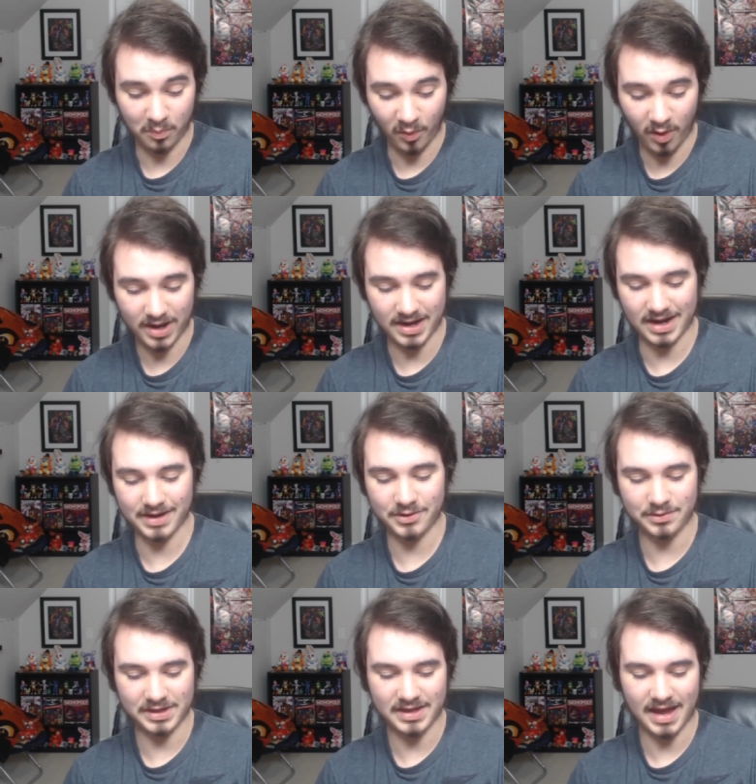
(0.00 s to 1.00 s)
but I
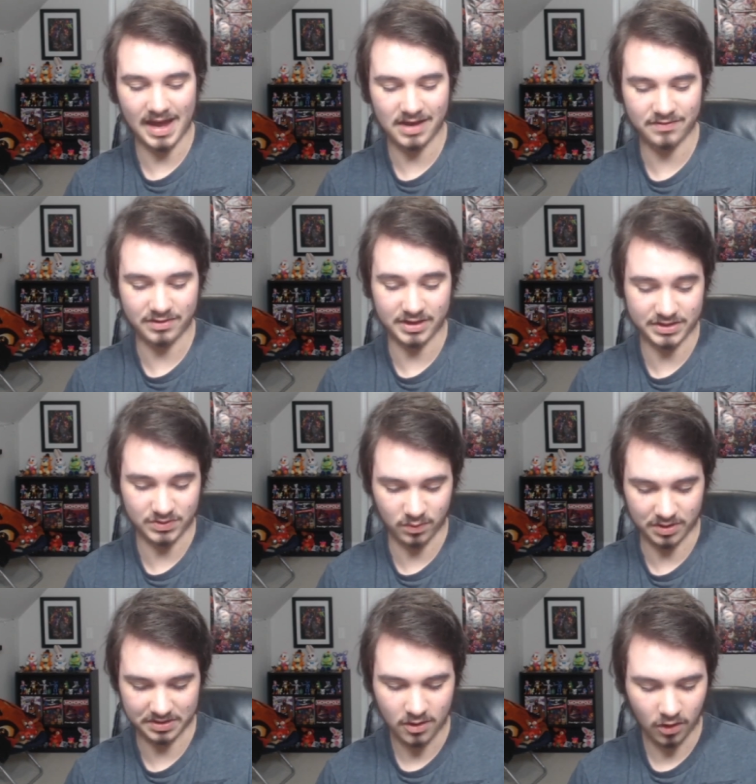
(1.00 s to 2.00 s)
only have this one.